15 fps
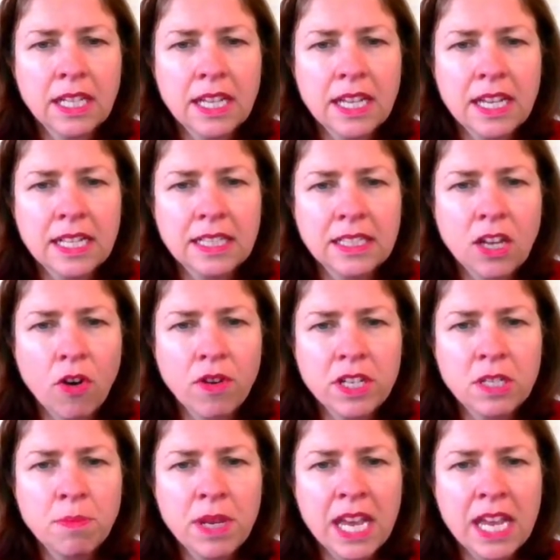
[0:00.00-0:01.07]
is going
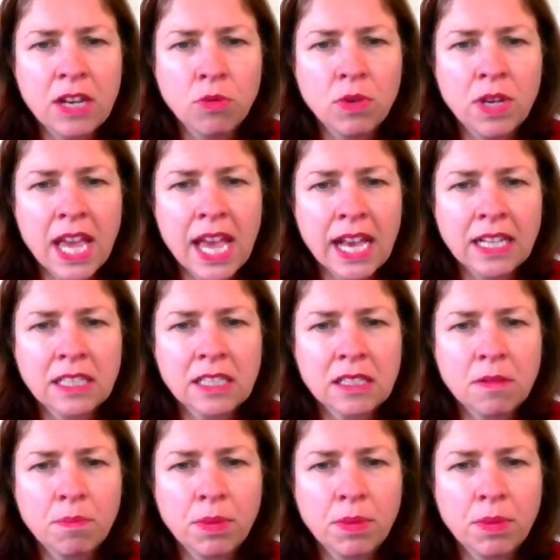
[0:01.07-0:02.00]
to be equal to x